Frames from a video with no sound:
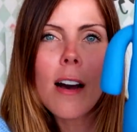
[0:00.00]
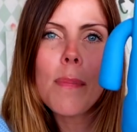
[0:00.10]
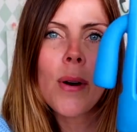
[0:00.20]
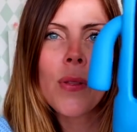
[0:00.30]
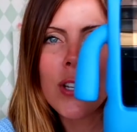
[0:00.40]

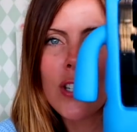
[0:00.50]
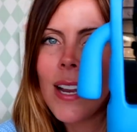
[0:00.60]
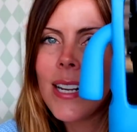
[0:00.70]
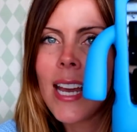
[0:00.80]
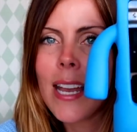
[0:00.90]
up on the
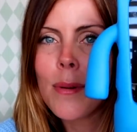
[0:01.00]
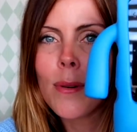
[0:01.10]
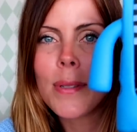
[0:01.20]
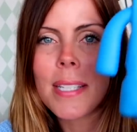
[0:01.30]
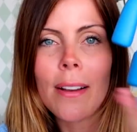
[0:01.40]
tray
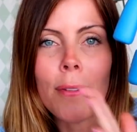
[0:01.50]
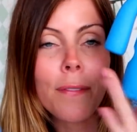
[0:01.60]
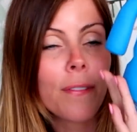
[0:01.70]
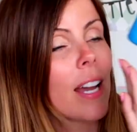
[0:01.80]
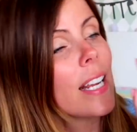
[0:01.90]
tables on
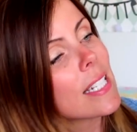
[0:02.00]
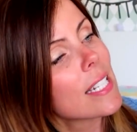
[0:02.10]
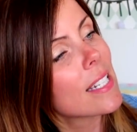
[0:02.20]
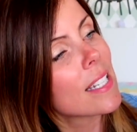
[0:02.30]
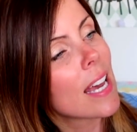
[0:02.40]

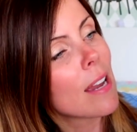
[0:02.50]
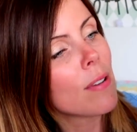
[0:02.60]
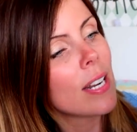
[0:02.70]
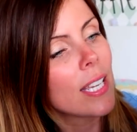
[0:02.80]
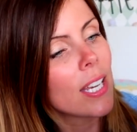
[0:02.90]
flights, so they're
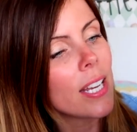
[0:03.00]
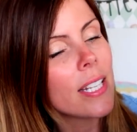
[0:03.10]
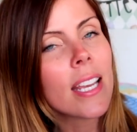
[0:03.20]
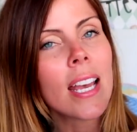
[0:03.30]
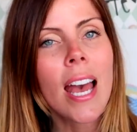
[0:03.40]
really
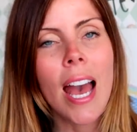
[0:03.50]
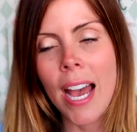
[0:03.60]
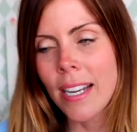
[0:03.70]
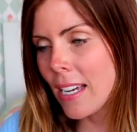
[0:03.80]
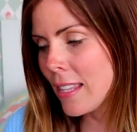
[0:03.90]
good.
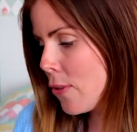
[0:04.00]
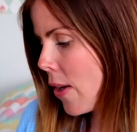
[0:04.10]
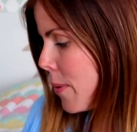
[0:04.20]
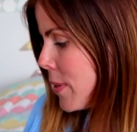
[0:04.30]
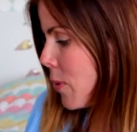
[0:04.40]
And I
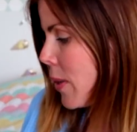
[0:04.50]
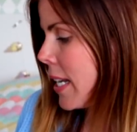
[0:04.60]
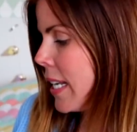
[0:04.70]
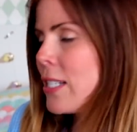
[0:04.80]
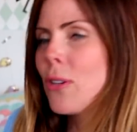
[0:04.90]
thought I would
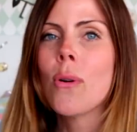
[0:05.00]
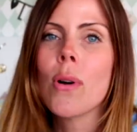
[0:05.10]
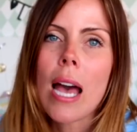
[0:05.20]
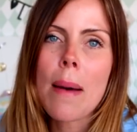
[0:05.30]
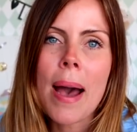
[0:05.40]
quickly
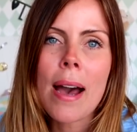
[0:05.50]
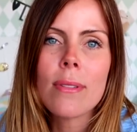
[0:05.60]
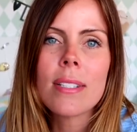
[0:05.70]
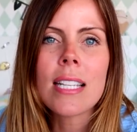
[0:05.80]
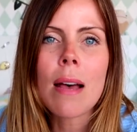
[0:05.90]
talk
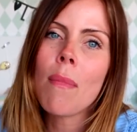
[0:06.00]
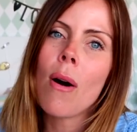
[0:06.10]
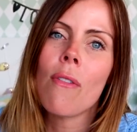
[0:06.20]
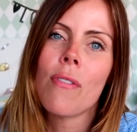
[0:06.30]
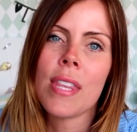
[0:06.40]
about some
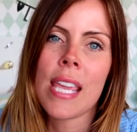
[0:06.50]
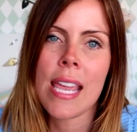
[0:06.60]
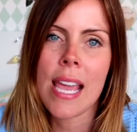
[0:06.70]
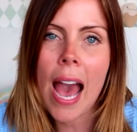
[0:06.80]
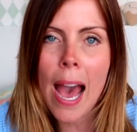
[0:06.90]
of
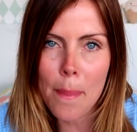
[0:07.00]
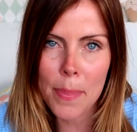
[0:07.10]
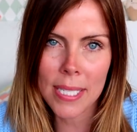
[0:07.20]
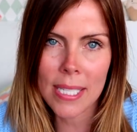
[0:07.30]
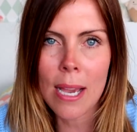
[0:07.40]
the
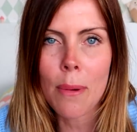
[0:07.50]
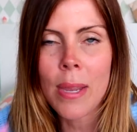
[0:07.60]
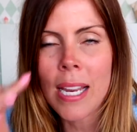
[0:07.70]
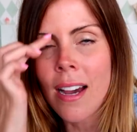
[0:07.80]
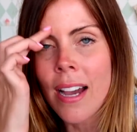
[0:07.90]
apps that
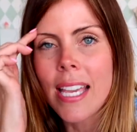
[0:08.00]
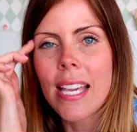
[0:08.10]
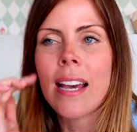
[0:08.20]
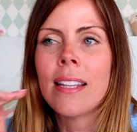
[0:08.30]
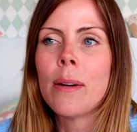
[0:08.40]
we
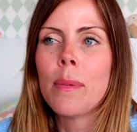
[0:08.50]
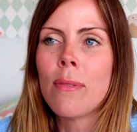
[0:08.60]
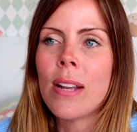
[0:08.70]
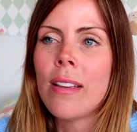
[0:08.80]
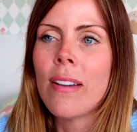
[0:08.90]
like and that
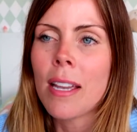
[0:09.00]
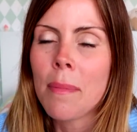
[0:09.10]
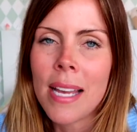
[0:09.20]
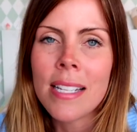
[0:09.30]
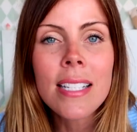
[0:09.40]
we really
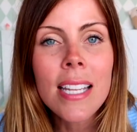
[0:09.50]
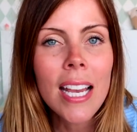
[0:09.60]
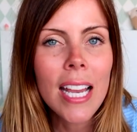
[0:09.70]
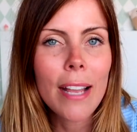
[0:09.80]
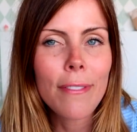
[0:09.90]
recommend.
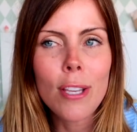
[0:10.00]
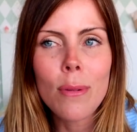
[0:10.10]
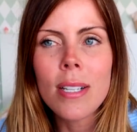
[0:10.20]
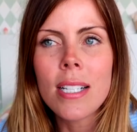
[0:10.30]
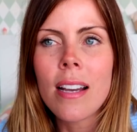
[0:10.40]
If
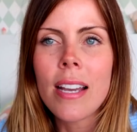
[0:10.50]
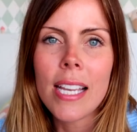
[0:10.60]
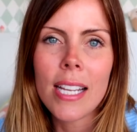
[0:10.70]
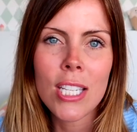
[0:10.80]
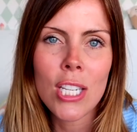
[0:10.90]
you would
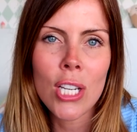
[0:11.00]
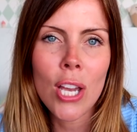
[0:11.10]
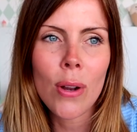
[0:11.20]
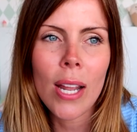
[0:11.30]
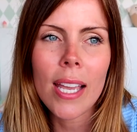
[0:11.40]
like to
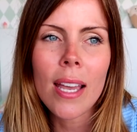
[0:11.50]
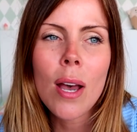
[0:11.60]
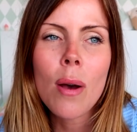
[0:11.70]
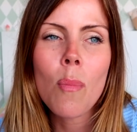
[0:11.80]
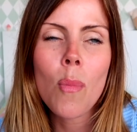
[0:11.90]
know like
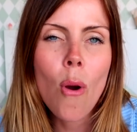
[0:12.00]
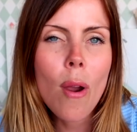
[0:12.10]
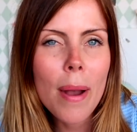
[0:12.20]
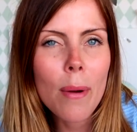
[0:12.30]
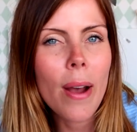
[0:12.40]
more
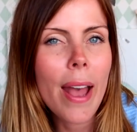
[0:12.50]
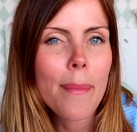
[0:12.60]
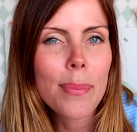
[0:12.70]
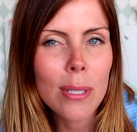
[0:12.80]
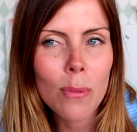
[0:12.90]
about what
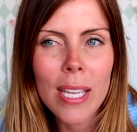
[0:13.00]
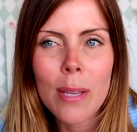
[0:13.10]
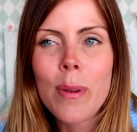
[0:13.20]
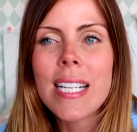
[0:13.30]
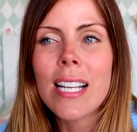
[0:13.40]
apps we
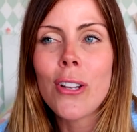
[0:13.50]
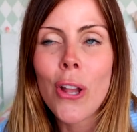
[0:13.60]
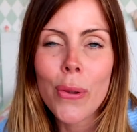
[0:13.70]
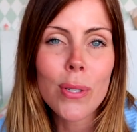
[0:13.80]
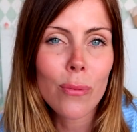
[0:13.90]
did
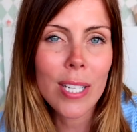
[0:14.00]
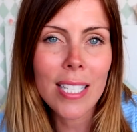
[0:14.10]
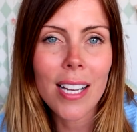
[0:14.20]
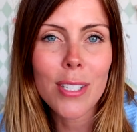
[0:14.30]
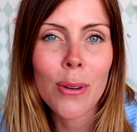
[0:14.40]
loads of
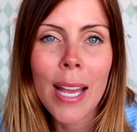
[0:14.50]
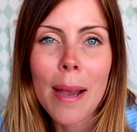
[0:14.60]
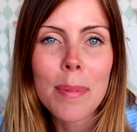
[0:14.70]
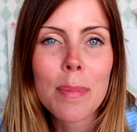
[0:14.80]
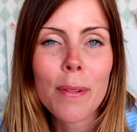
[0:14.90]
research on
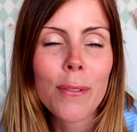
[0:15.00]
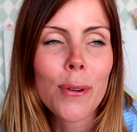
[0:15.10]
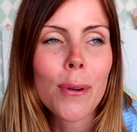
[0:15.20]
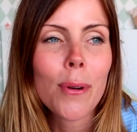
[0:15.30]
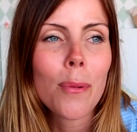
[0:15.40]
apps
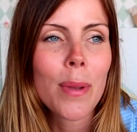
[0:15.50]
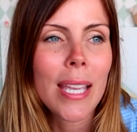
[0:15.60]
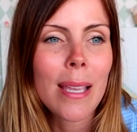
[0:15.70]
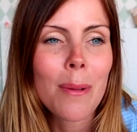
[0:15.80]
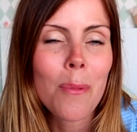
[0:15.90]
before
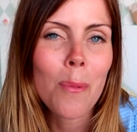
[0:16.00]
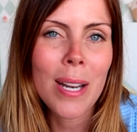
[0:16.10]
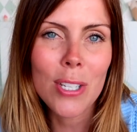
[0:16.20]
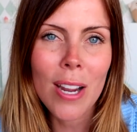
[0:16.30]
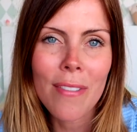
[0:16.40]
we
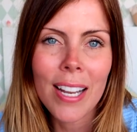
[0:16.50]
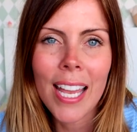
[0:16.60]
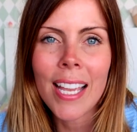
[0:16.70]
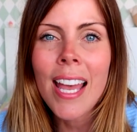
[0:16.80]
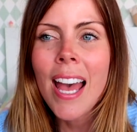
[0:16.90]
went
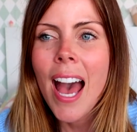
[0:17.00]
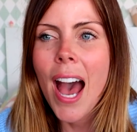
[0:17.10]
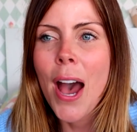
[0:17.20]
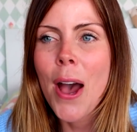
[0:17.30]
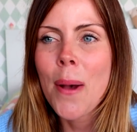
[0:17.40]
traveling,
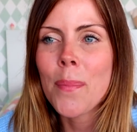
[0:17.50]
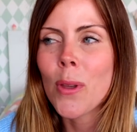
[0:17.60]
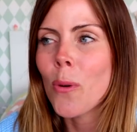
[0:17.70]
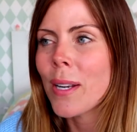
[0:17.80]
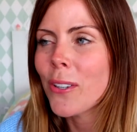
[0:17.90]

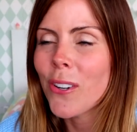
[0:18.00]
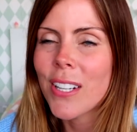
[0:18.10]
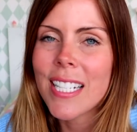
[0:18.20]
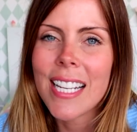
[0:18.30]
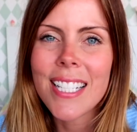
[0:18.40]
or went on
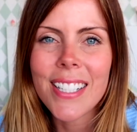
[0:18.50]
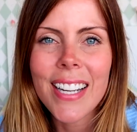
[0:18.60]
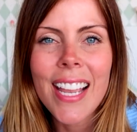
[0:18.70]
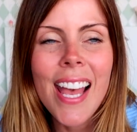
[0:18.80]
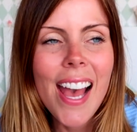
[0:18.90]
holiday,
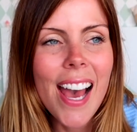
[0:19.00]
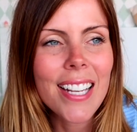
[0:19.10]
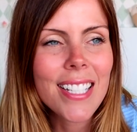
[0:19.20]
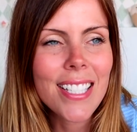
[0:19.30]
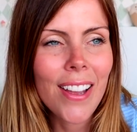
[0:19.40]
sorry.
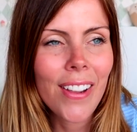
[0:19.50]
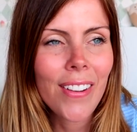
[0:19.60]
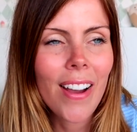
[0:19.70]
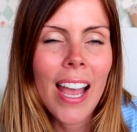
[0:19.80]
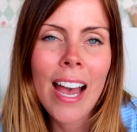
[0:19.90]
And so
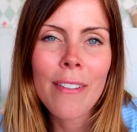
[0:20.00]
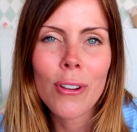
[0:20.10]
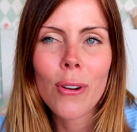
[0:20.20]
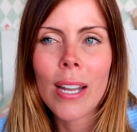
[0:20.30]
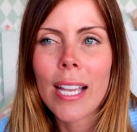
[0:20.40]
I have
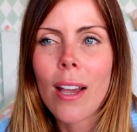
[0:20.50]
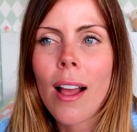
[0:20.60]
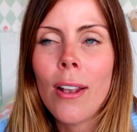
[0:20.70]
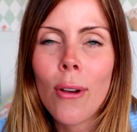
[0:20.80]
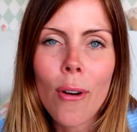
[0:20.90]
got like
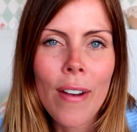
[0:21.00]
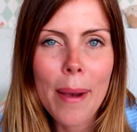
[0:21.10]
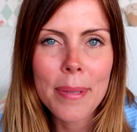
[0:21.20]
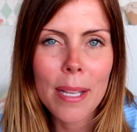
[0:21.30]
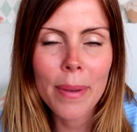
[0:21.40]
a lot of
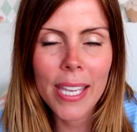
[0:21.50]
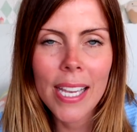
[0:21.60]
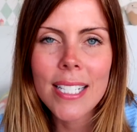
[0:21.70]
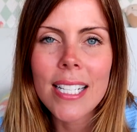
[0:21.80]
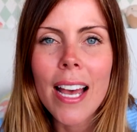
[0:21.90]
apps that my
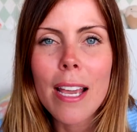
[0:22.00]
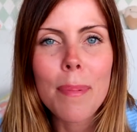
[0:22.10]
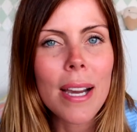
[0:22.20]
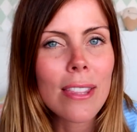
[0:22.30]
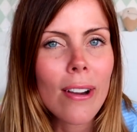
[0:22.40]
kids like,
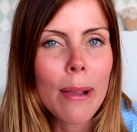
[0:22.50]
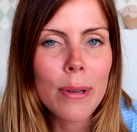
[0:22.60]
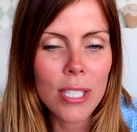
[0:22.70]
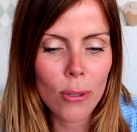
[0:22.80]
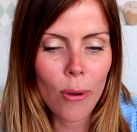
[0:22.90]
but I thought I
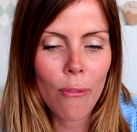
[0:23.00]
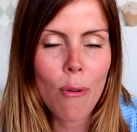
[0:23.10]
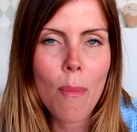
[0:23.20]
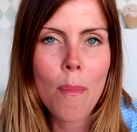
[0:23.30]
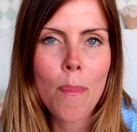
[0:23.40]
would sort
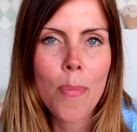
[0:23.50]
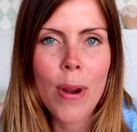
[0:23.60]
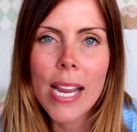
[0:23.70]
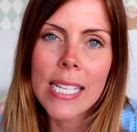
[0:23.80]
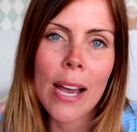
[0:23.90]
of
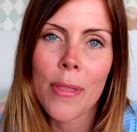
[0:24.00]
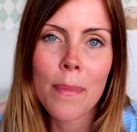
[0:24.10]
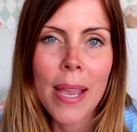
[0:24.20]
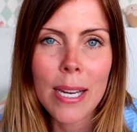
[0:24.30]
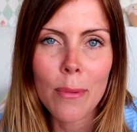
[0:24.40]
break down the
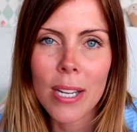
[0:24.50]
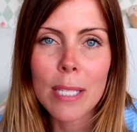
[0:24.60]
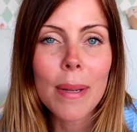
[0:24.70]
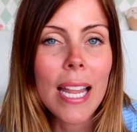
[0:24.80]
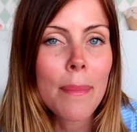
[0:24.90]
main
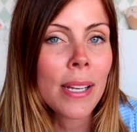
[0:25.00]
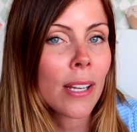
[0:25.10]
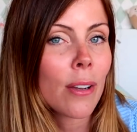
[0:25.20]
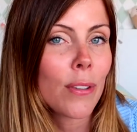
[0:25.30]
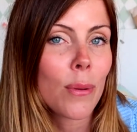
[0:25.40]
ones. But let me
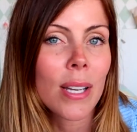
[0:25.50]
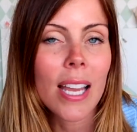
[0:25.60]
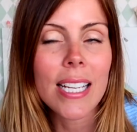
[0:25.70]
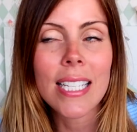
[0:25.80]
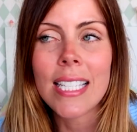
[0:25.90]
know if you would
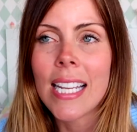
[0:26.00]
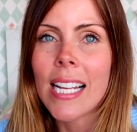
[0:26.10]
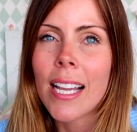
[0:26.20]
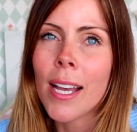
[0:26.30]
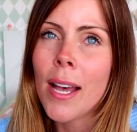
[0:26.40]
like to see
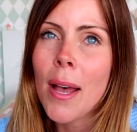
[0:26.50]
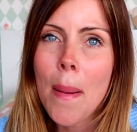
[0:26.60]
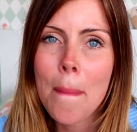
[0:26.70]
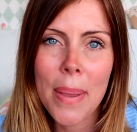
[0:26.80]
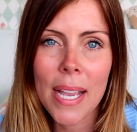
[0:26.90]
like a
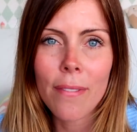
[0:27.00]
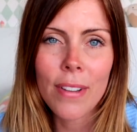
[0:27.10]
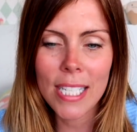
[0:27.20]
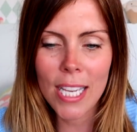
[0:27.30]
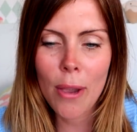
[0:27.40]
bigger
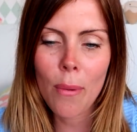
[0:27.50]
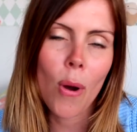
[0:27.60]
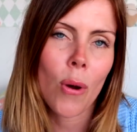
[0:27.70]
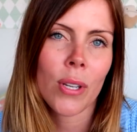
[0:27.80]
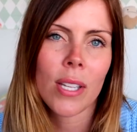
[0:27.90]
video
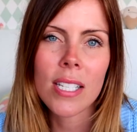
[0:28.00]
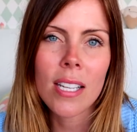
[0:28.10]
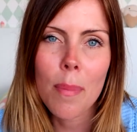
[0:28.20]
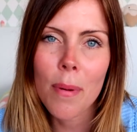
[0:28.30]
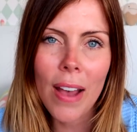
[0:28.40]
on the
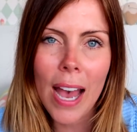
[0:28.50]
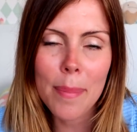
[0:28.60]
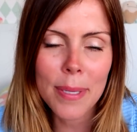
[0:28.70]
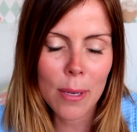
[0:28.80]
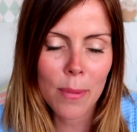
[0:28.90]
type of
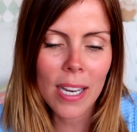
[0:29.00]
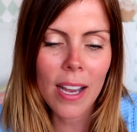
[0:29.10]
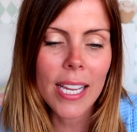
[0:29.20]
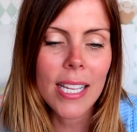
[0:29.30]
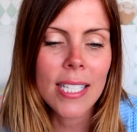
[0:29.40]
apps that we
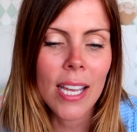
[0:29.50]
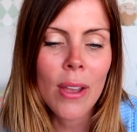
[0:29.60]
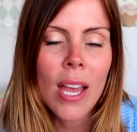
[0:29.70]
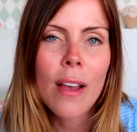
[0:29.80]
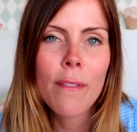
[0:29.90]
like. So
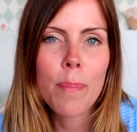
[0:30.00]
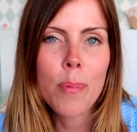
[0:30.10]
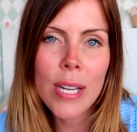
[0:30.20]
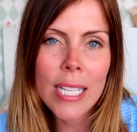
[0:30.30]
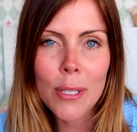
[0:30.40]
for
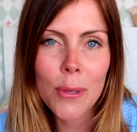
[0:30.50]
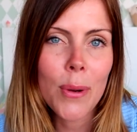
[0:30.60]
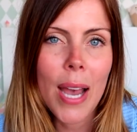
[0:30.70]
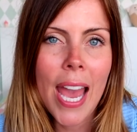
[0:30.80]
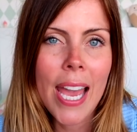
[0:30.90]

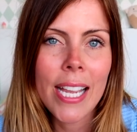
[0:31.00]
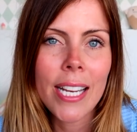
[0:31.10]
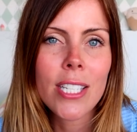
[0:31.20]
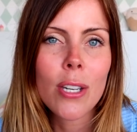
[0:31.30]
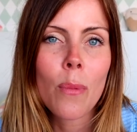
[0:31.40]
preschool
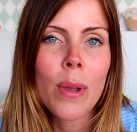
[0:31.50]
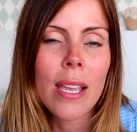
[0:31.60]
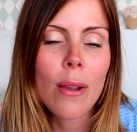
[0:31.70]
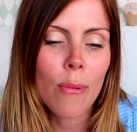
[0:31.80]
age, we